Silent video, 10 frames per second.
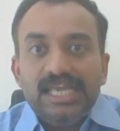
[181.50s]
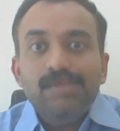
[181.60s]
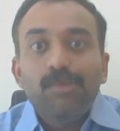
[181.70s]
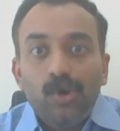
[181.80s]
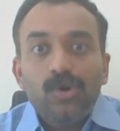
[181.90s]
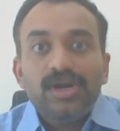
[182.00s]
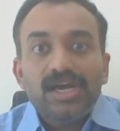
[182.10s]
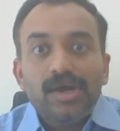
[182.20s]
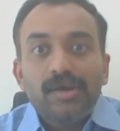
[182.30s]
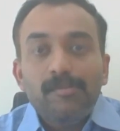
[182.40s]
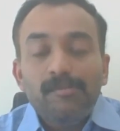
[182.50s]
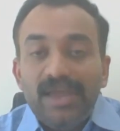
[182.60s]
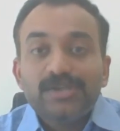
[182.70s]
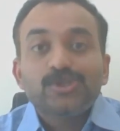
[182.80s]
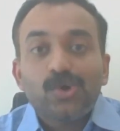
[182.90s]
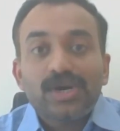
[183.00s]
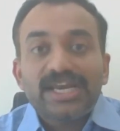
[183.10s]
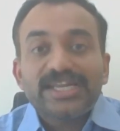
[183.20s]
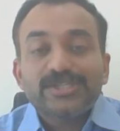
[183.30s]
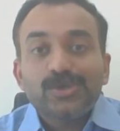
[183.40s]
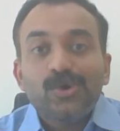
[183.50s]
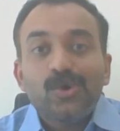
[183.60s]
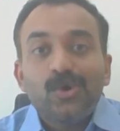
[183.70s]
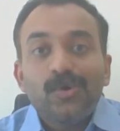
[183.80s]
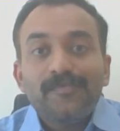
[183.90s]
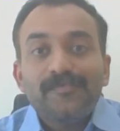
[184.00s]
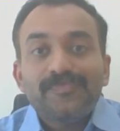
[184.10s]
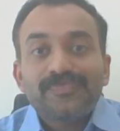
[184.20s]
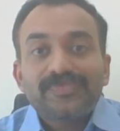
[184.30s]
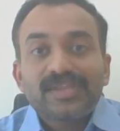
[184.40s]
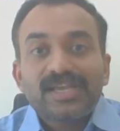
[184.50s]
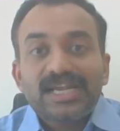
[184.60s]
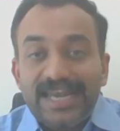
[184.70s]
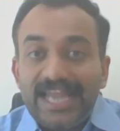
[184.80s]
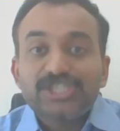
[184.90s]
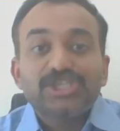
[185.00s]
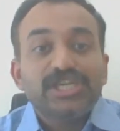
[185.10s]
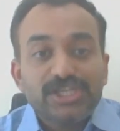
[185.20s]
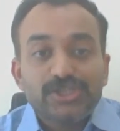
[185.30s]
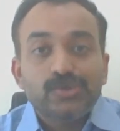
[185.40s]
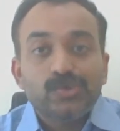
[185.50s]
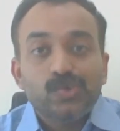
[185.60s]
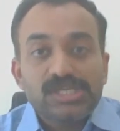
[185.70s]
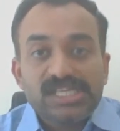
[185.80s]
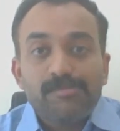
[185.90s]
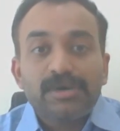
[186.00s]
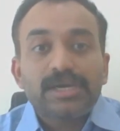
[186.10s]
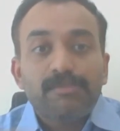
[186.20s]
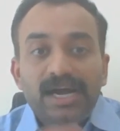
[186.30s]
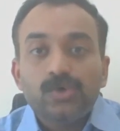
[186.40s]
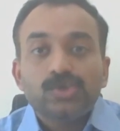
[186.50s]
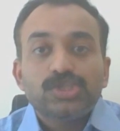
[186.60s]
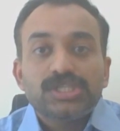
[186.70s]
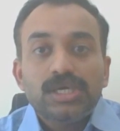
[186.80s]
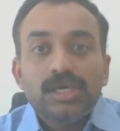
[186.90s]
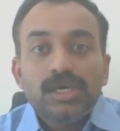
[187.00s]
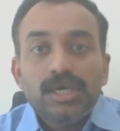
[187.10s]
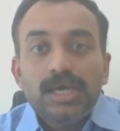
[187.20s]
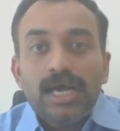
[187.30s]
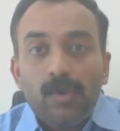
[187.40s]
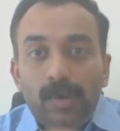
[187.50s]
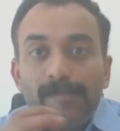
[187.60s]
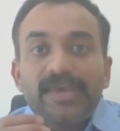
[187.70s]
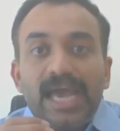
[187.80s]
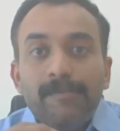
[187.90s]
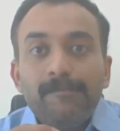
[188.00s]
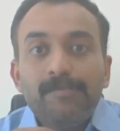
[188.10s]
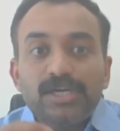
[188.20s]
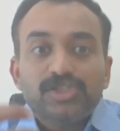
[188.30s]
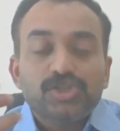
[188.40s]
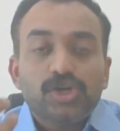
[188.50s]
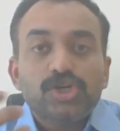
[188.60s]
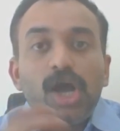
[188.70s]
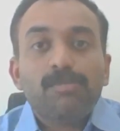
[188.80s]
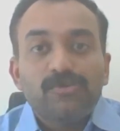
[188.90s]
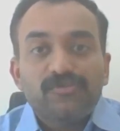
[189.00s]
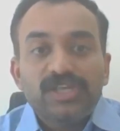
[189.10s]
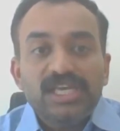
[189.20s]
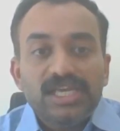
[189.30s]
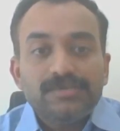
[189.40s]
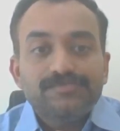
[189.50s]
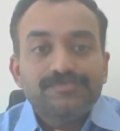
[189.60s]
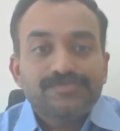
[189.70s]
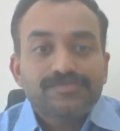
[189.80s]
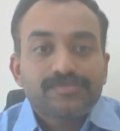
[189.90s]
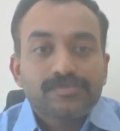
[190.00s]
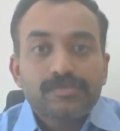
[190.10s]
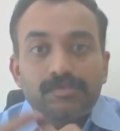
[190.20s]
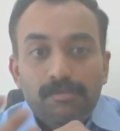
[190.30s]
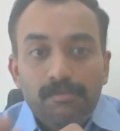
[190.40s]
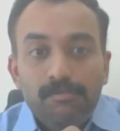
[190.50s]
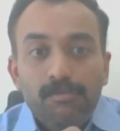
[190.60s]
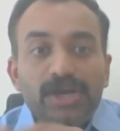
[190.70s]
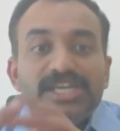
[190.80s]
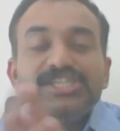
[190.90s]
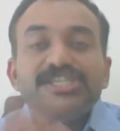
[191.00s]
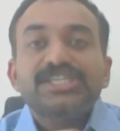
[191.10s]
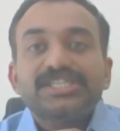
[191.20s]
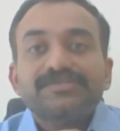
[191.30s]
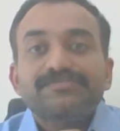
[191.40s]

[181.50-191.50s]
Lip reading: keyboard, make sure it has no connection issues, a separate mouse, a webcam perched on top of the monitor.